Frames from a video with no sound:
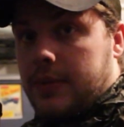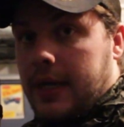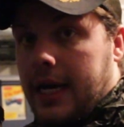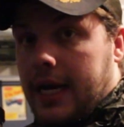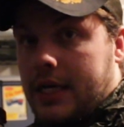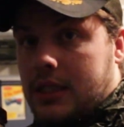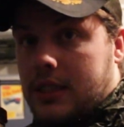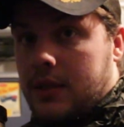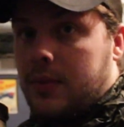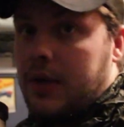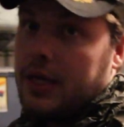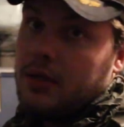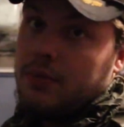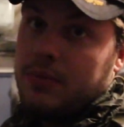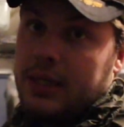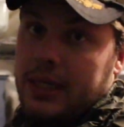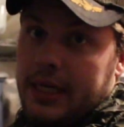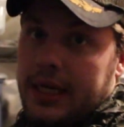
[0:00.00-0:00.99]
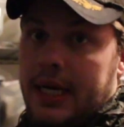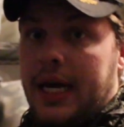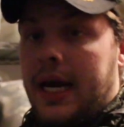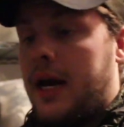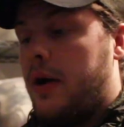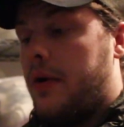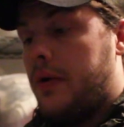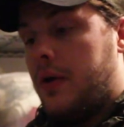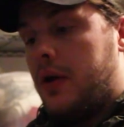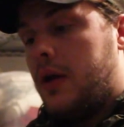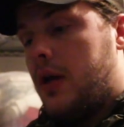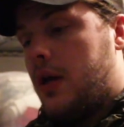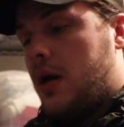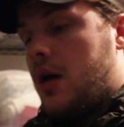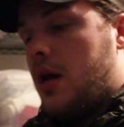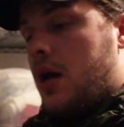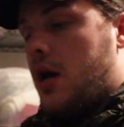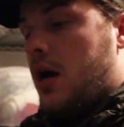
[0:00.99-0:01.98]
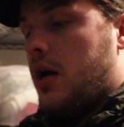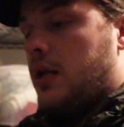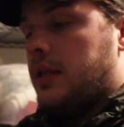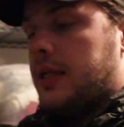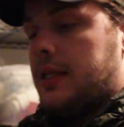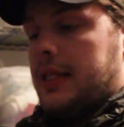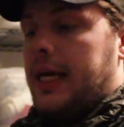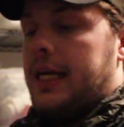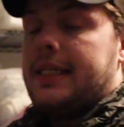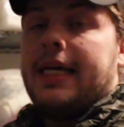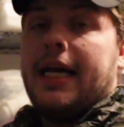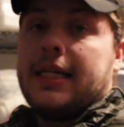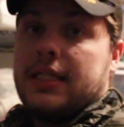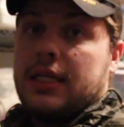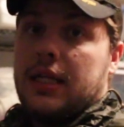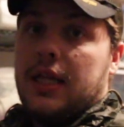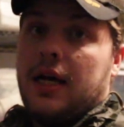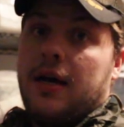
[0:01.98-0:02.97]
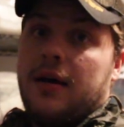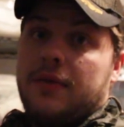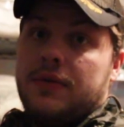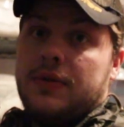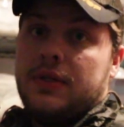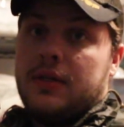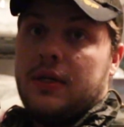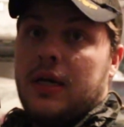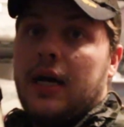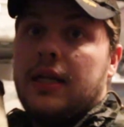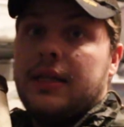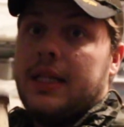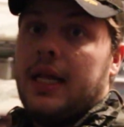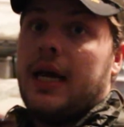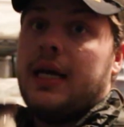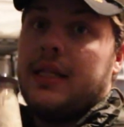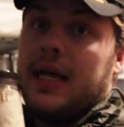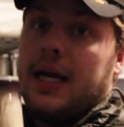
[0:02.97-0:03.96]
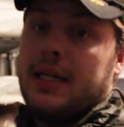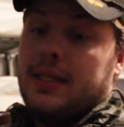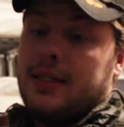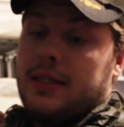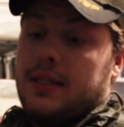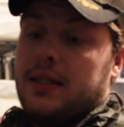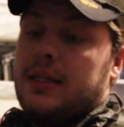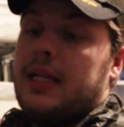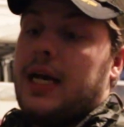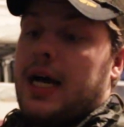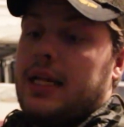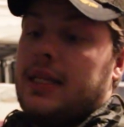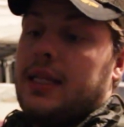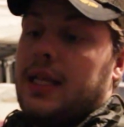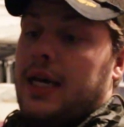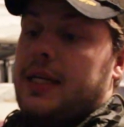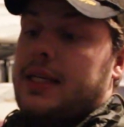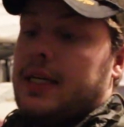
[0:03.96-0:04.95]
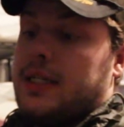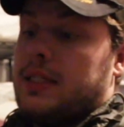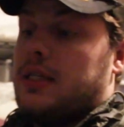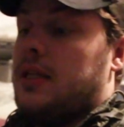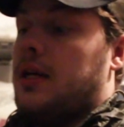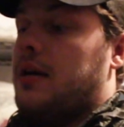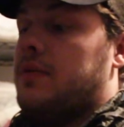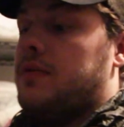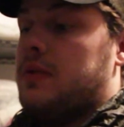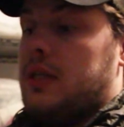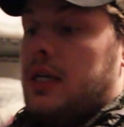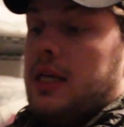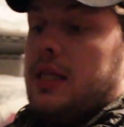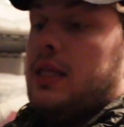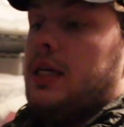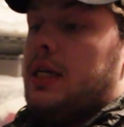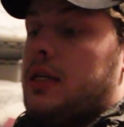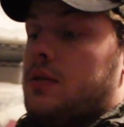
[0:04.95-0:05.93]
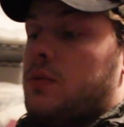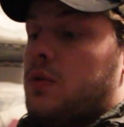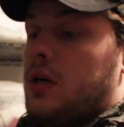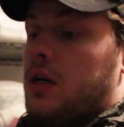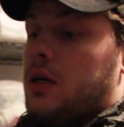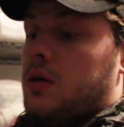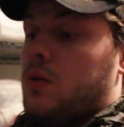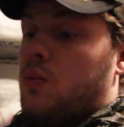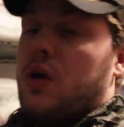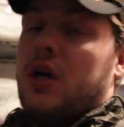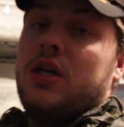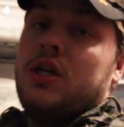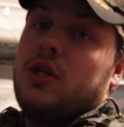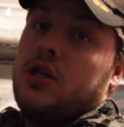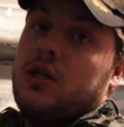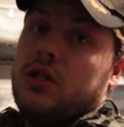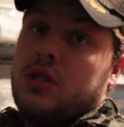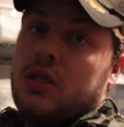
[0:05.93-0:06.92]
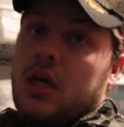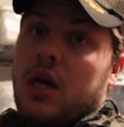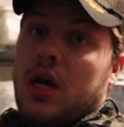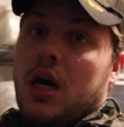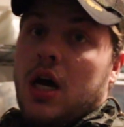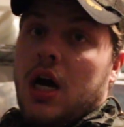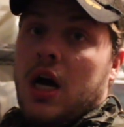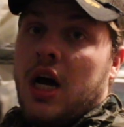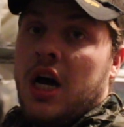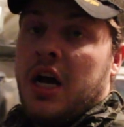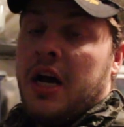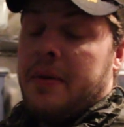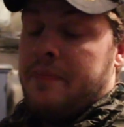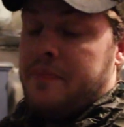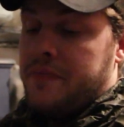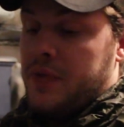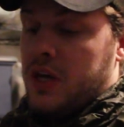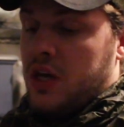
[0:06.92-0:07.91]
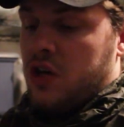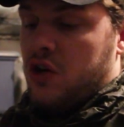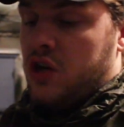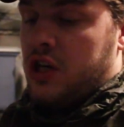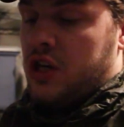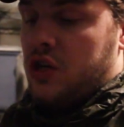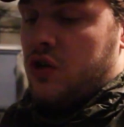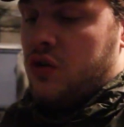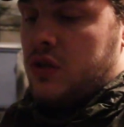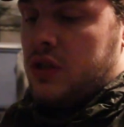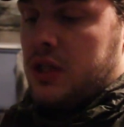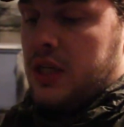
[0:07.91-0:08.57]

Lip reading: reaction while they're bleeding out. Latex gloves, non-latex gloves, and these work wonders. You can use